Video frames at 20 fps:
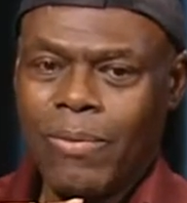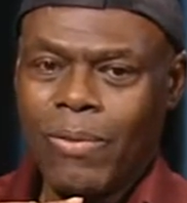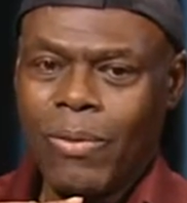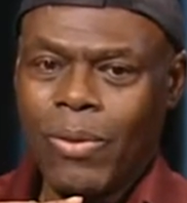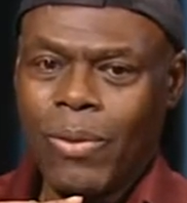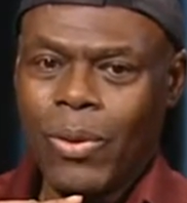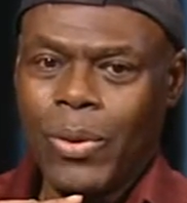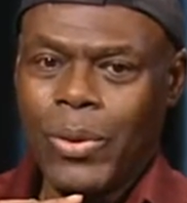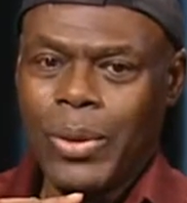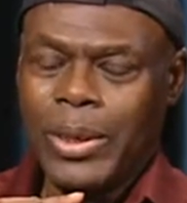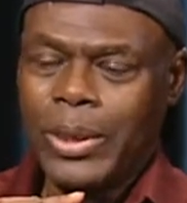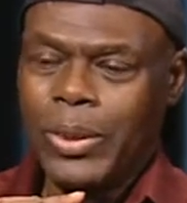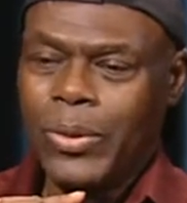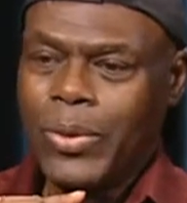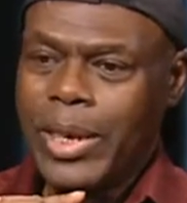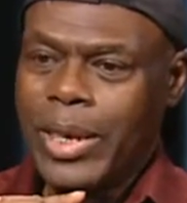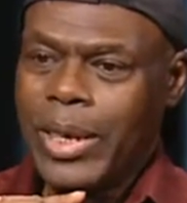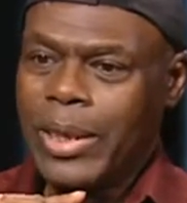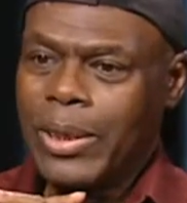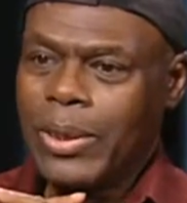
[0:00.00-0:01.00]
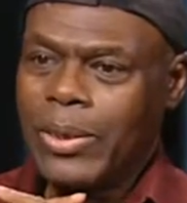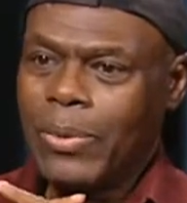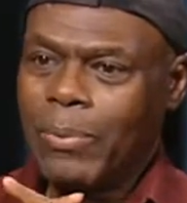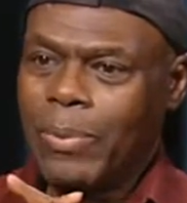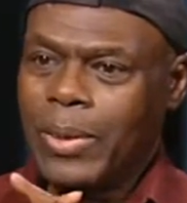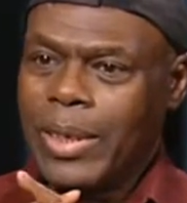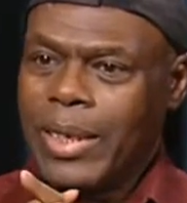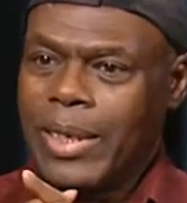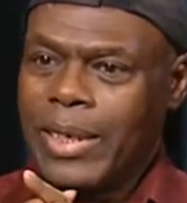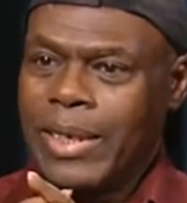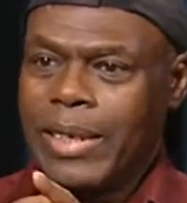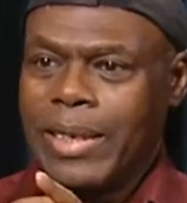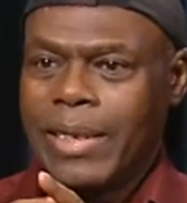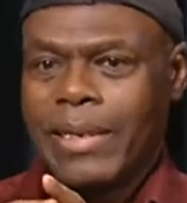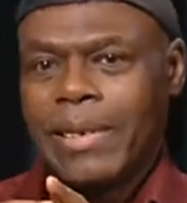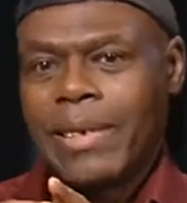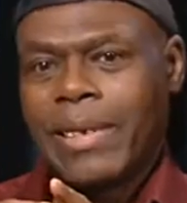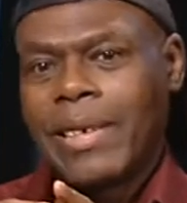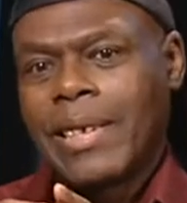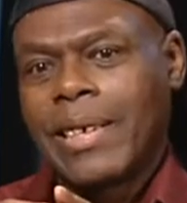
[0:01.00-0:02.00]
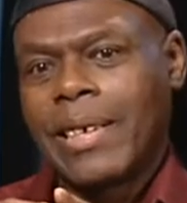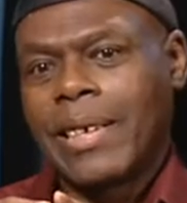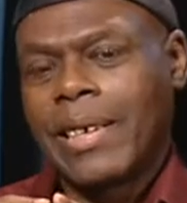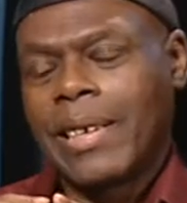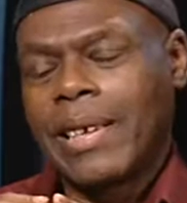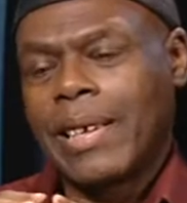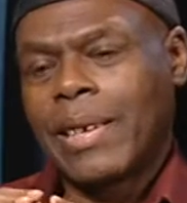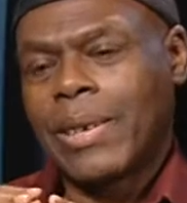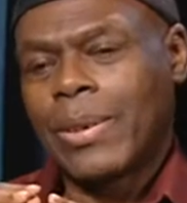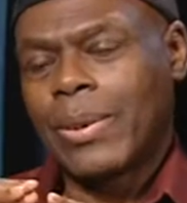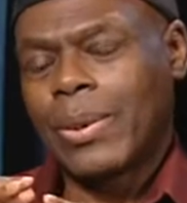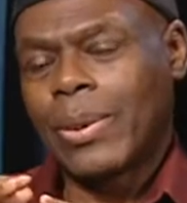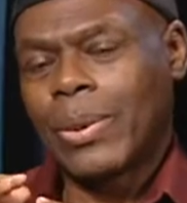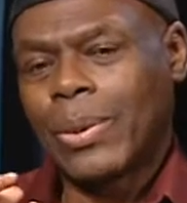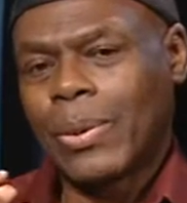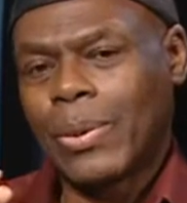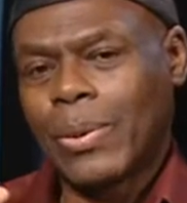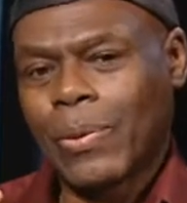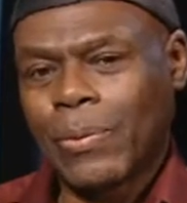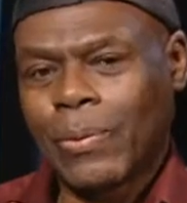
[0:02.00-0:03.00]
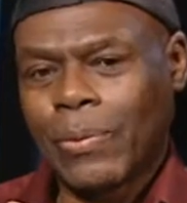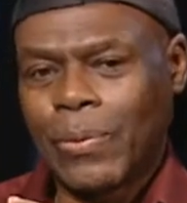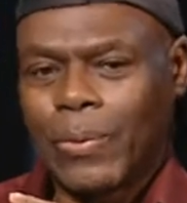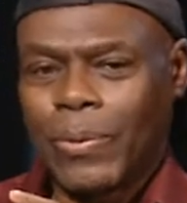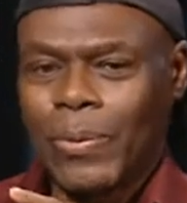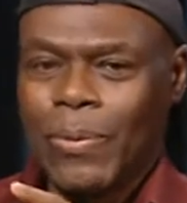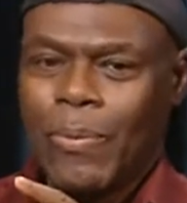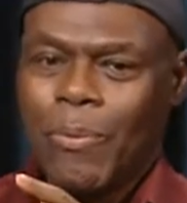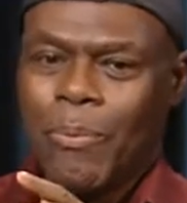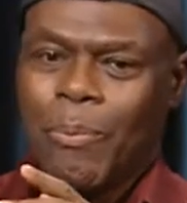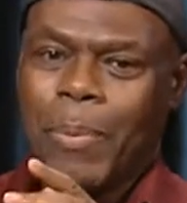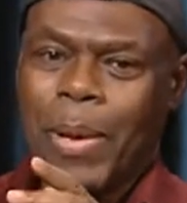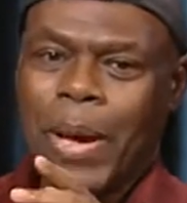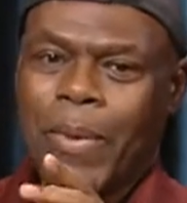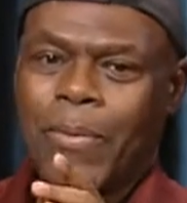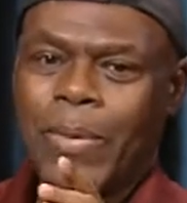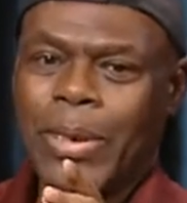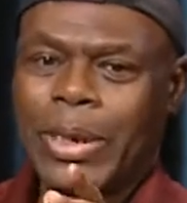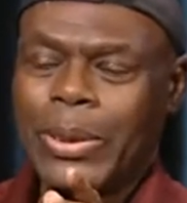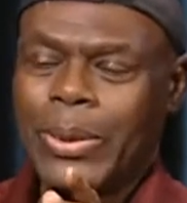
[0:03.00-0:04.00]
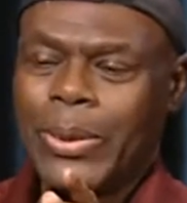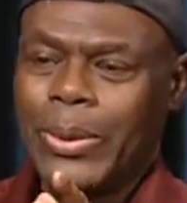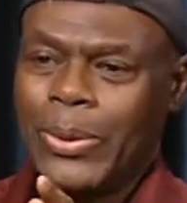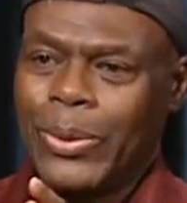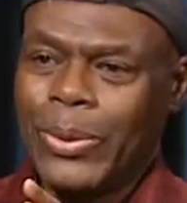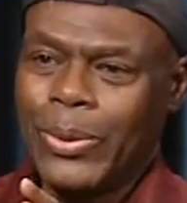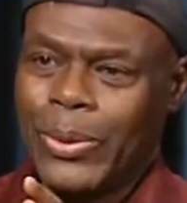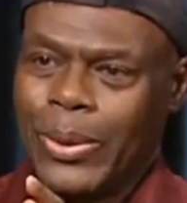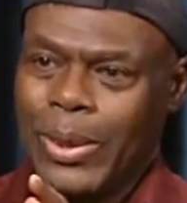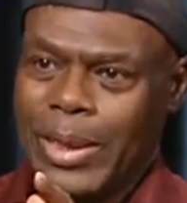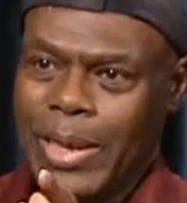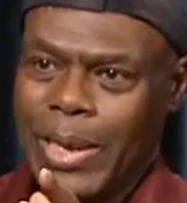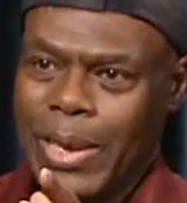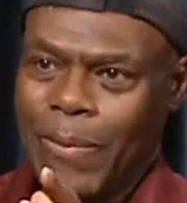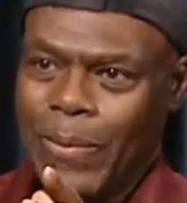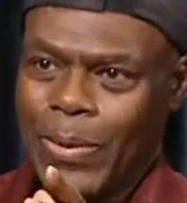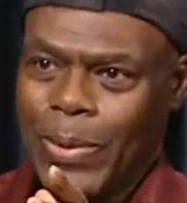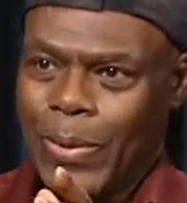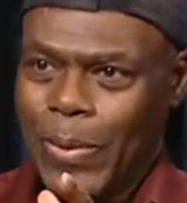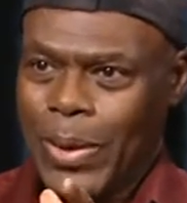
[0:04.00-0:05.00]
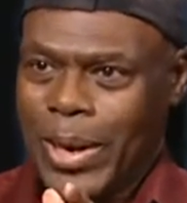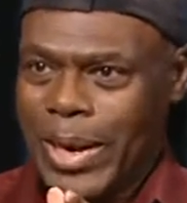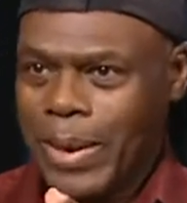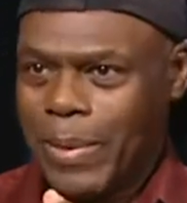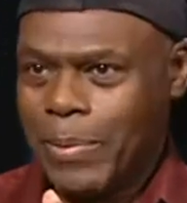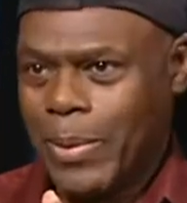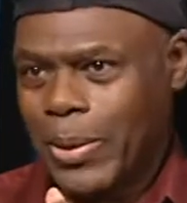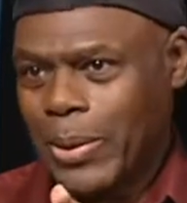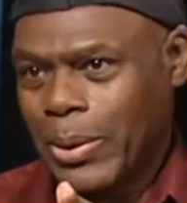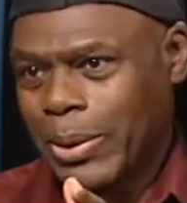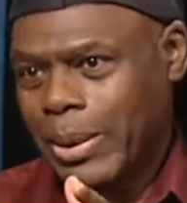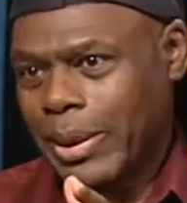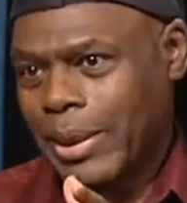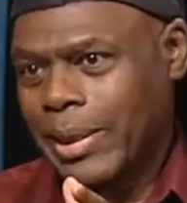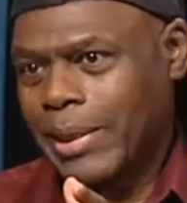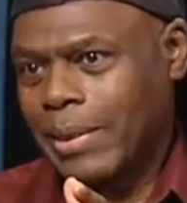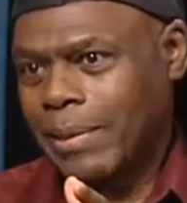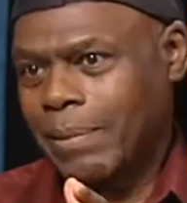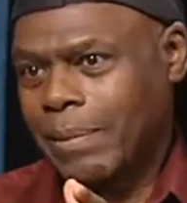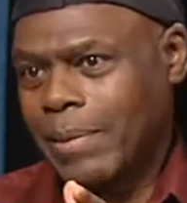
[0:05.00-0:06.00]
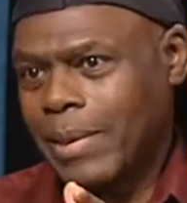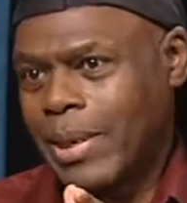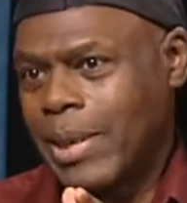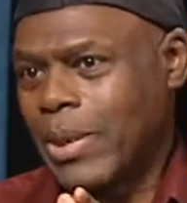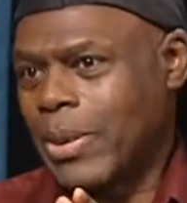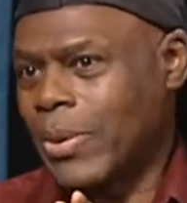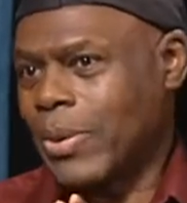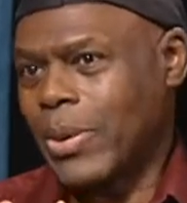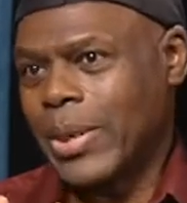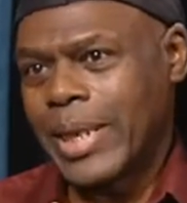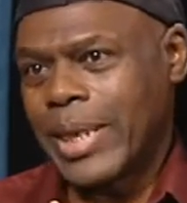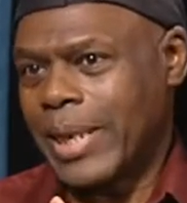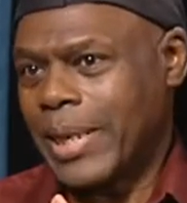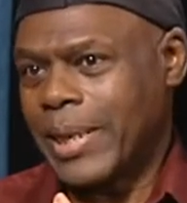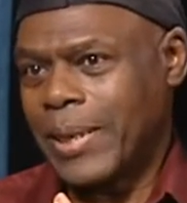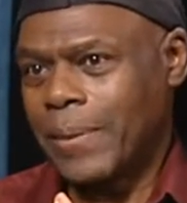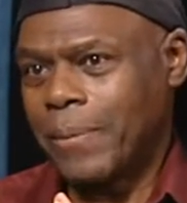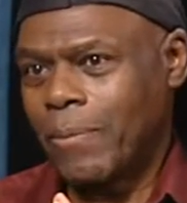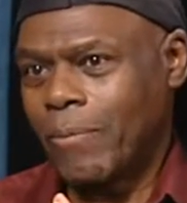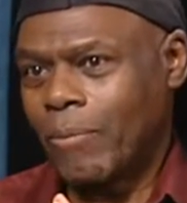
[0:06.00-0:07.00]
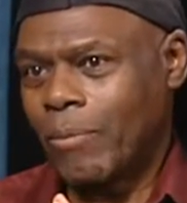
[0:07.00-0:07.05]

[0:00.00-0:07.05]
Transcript: always trying to be a sort of perfect union, if it were, because it is not yet.